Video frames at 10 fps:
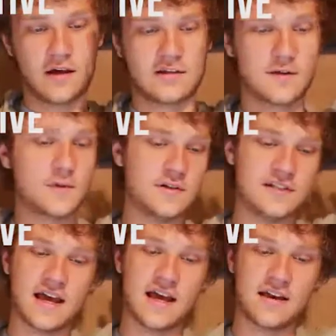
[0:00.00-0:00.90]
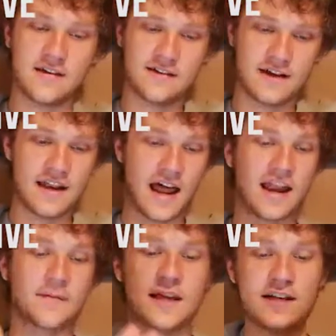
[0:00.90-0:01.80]
Someone said, an
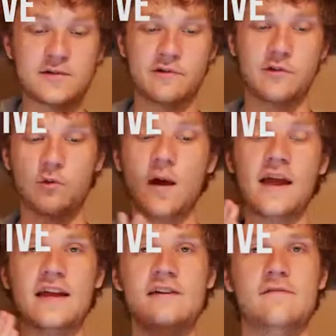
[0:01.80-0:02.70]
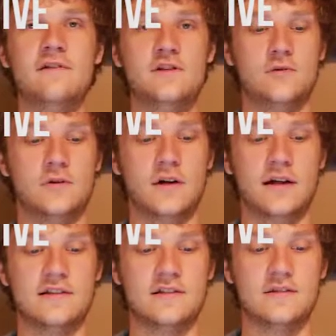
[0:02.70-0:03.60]
adaptation with great individual
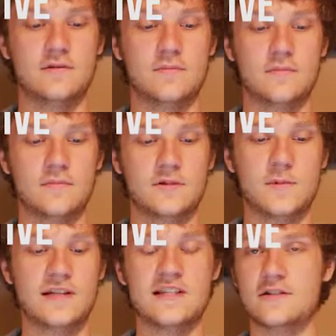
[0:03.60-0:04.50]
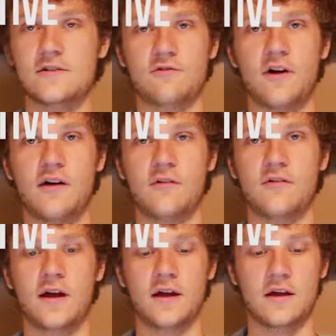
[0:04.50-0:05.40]
and species survival
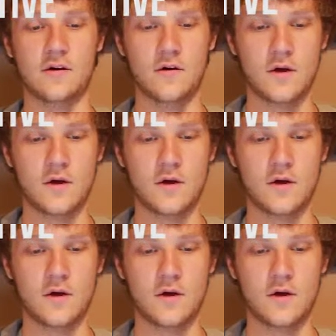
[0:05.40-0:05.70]
value.